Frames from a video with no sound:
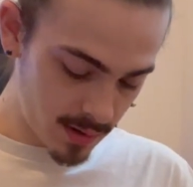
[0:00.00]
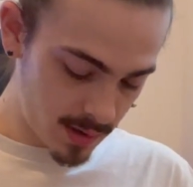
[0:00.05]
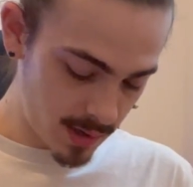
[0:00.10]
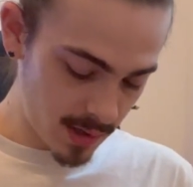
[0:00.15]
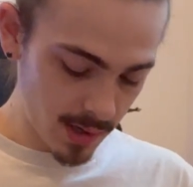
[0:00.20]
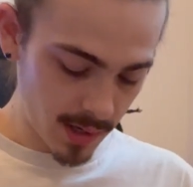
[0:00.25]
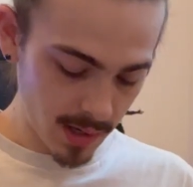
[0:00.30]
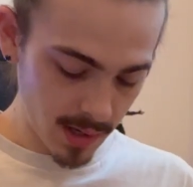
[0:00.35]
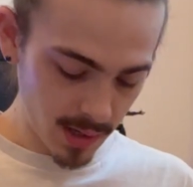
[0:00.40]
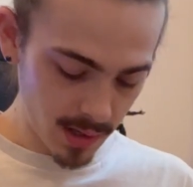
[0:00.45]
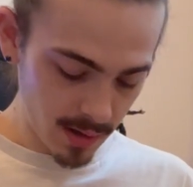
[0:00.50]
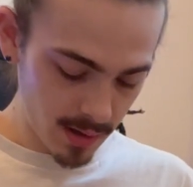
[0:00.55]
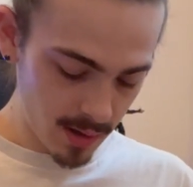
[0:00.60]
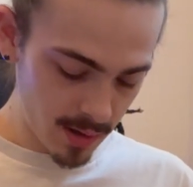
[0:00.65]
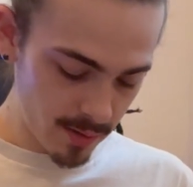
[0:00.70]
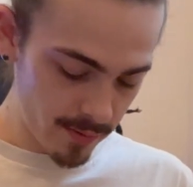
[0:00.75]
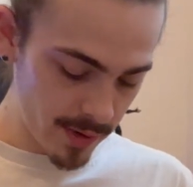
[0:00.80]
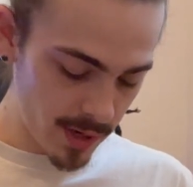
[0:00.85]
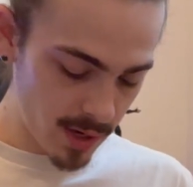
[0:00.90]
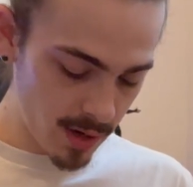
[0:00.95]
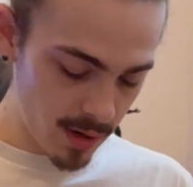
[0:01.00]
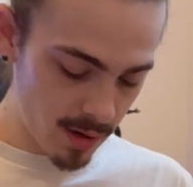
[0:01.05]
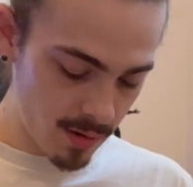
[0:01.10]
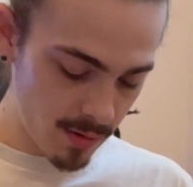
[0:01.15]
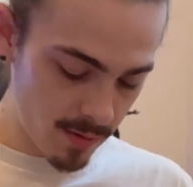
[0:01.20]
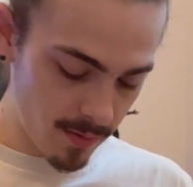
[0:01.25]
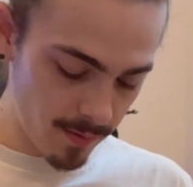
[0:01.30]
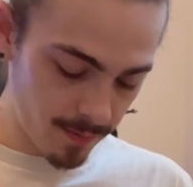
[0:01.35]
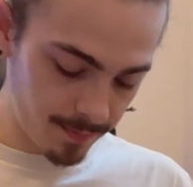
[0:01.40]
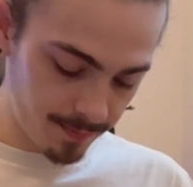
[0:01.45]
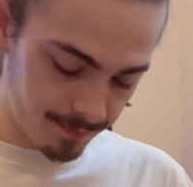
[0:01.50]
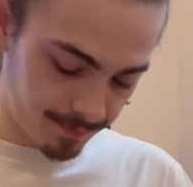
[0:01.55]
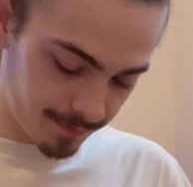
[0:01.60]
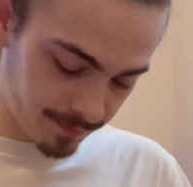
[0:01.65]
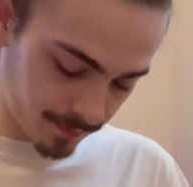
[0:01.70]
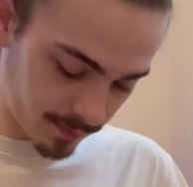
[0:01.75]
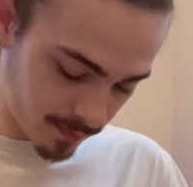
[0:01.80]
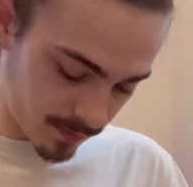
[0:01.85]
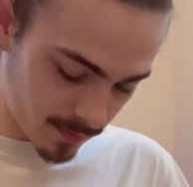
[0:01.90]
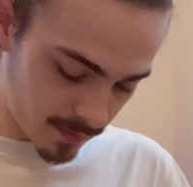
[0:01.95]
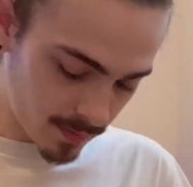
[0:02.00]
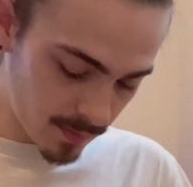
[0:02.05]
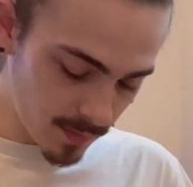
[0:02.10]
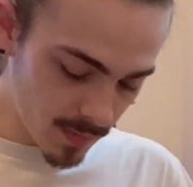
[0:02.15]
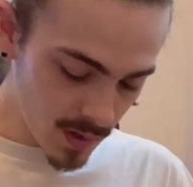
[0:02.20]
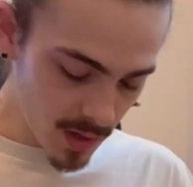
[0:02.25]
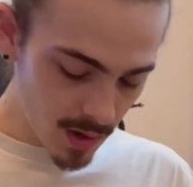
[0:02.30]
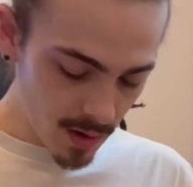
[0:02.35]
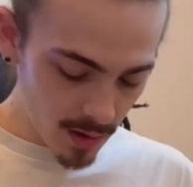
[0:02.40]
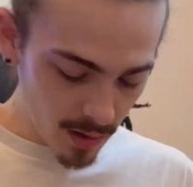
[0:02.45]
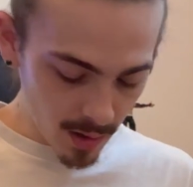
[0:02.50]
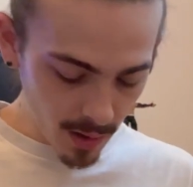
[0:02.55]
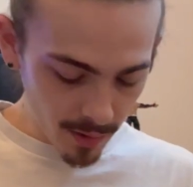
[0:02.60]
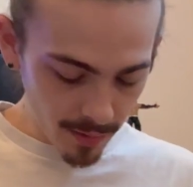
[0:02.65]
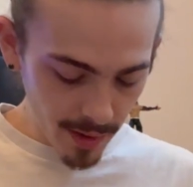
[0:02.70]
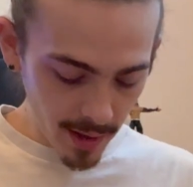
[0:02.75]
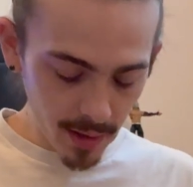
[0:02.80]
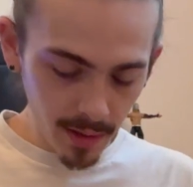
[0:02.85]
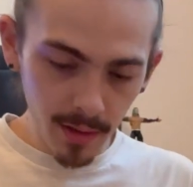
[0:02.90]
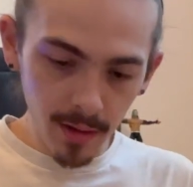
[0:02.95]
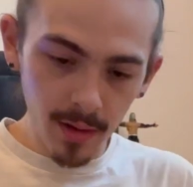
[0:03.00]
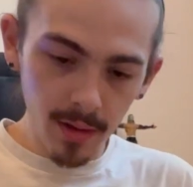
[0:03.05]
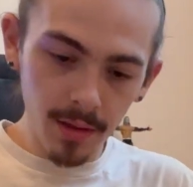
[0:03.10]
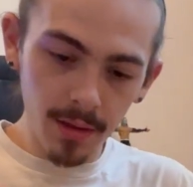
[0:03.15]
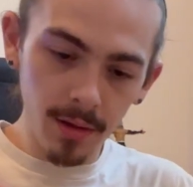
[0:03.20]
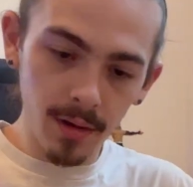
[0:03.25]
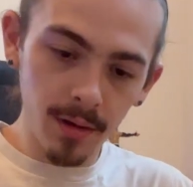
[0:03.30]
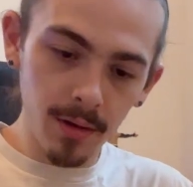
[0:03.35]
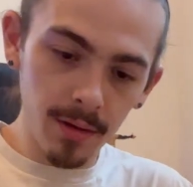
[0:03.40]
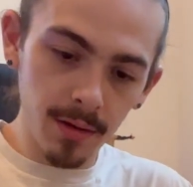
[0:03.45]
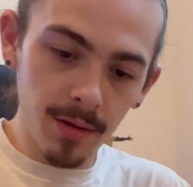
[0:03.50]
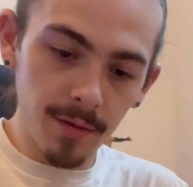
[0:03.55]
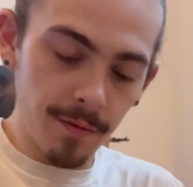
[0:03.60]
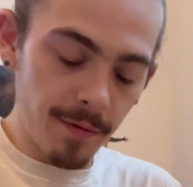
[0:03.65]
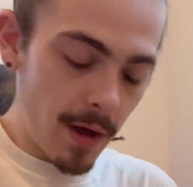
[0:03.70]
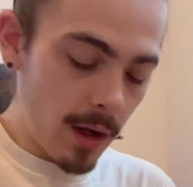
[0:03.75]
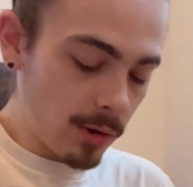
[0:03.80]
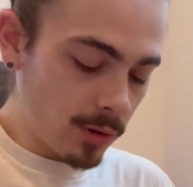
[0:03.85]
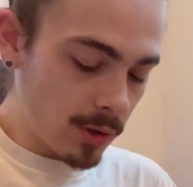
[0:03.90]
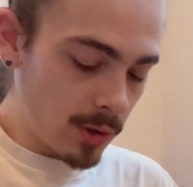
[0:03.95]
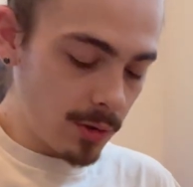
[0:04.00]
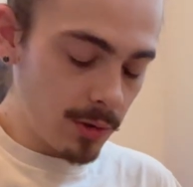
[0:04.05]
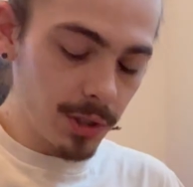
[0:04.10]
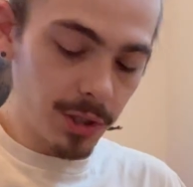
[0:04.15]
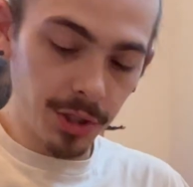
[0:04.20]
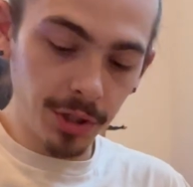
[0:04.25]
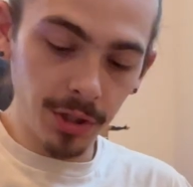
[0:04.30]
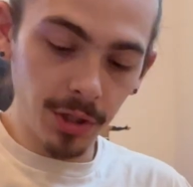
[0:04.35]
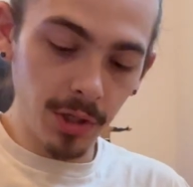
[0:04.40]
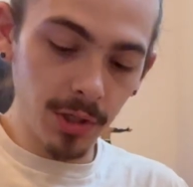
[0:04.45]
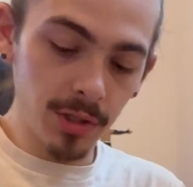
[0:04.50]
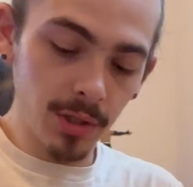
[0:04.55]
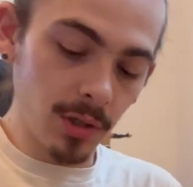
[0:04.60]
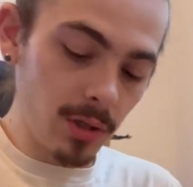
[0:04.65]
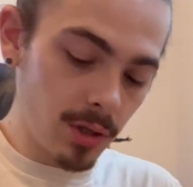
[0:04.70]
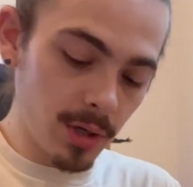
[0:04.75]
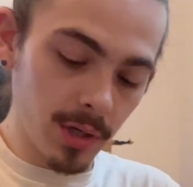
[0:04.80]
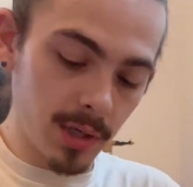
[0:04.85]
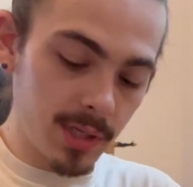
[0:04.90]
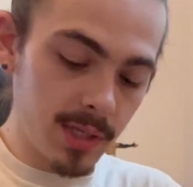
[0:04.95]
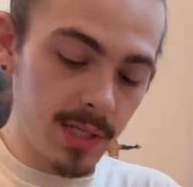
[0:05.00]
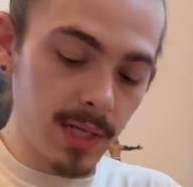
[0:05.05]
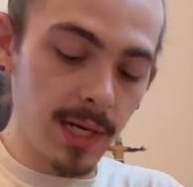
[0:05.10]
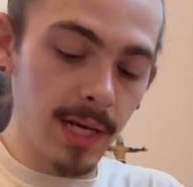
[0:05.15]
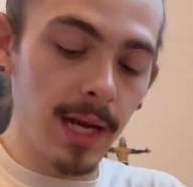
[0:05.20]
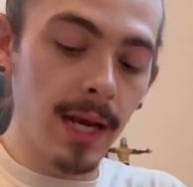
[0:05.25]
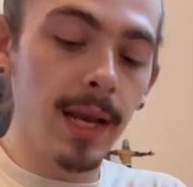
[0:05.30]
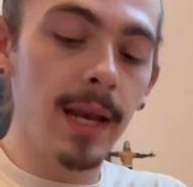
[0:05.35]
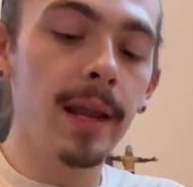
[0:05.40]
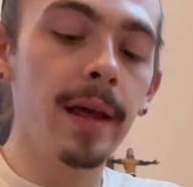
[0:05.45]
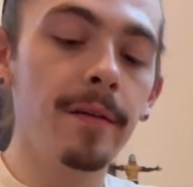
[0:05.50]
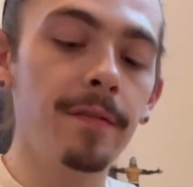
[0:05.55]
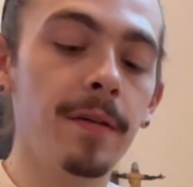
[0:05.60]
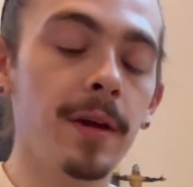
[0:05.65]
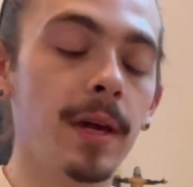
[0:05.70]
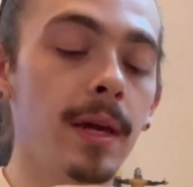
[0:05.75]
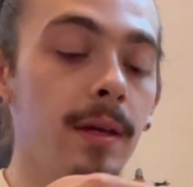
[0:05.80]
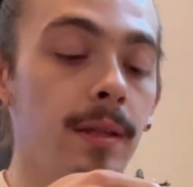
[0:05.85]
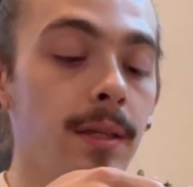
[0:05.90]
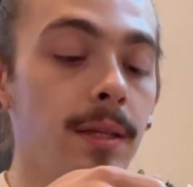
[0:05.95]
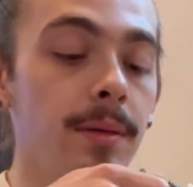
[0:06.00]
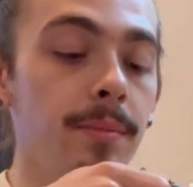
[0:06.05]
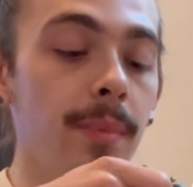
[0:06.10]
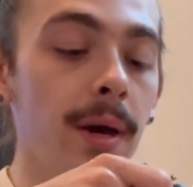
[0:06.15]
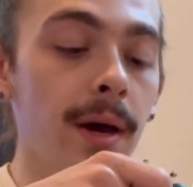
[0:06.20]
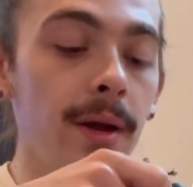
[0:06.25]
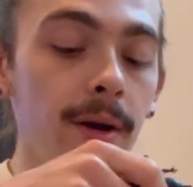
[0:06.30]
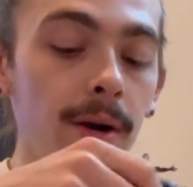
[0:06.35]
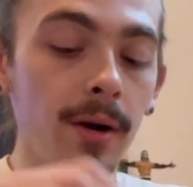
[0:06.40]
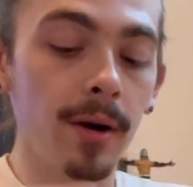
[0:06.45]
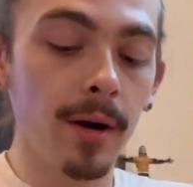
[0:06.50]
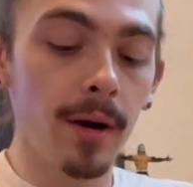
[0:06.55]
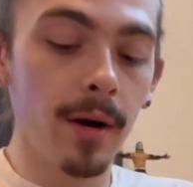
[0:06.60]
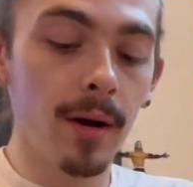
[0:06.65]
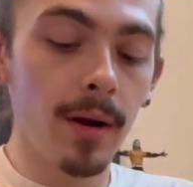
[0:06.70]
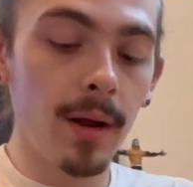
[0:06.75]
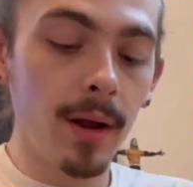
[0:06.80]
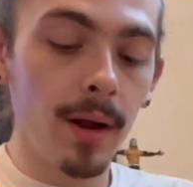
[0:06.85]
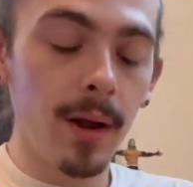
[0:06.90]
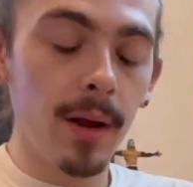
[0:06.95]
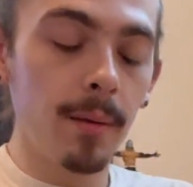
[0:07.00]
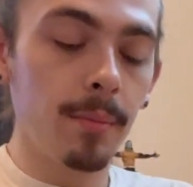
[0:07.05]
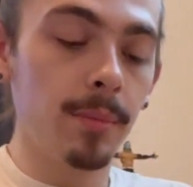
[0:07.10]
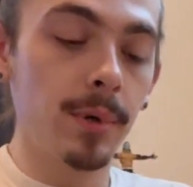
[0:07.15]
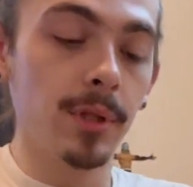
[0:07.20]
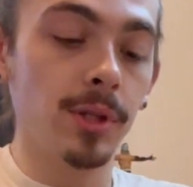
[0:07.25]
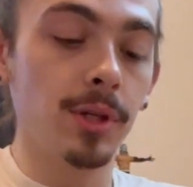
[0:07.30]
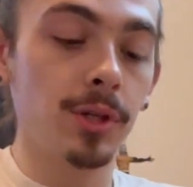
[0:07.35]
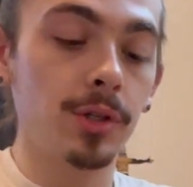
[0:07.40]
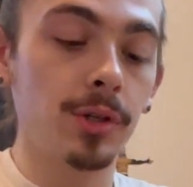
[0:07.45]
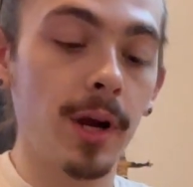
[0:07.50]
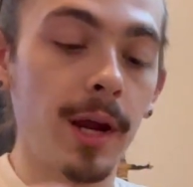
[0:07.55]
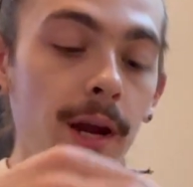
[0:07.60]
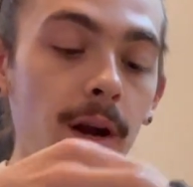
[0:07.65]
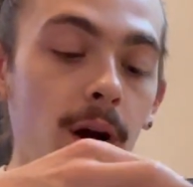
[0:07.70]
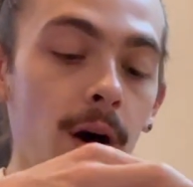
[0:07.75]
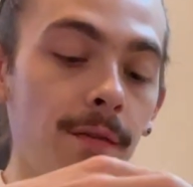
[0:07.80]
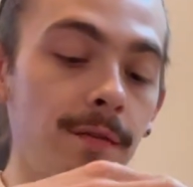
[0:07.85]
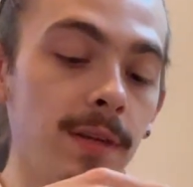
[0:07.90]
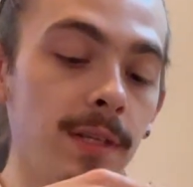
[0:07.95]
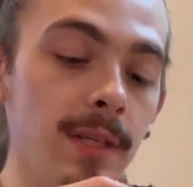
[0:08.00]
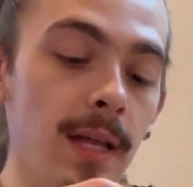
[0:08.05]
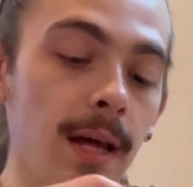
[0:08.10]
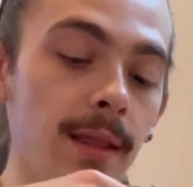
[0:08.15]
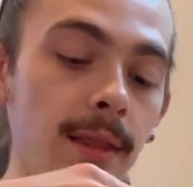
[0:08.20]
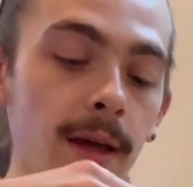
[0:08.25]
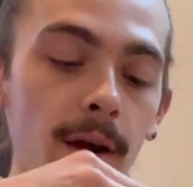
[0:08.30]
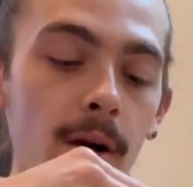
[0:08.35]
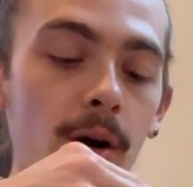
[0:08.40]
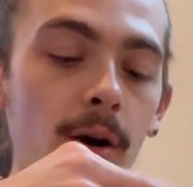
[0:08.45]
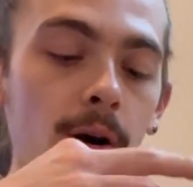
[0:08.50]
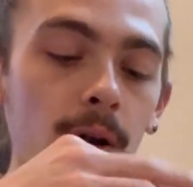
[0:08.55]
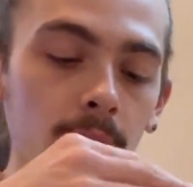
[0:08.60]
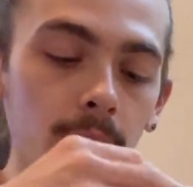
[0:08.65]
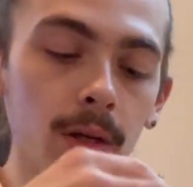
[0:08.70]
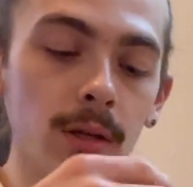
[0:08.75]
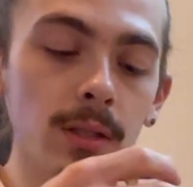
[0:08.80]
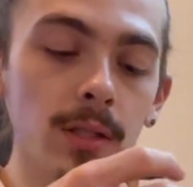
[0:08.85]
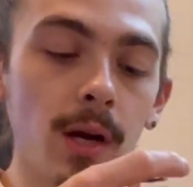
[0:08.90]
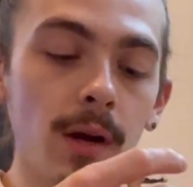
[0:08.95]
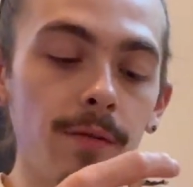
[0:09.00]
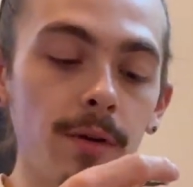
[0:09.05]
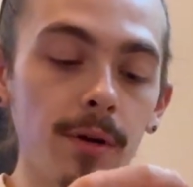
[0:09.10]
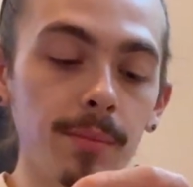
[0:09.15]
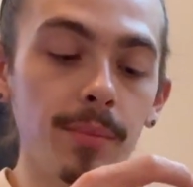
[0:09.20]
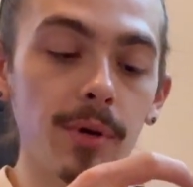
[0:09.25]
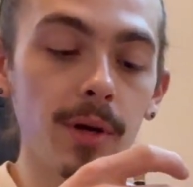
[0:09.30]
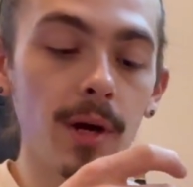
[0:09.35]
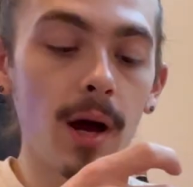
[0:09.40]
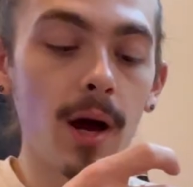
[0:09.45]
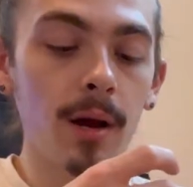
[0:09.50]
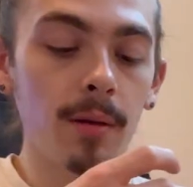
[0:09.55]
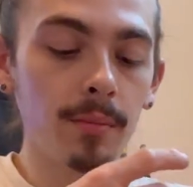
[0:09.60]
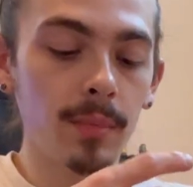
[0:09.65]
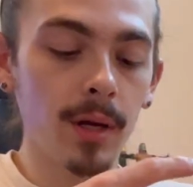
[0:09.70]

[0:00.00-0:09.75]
And there we go. You know, the Velcro-less shirts look significantly better, but the trade-off is that they are a little tougher to put on.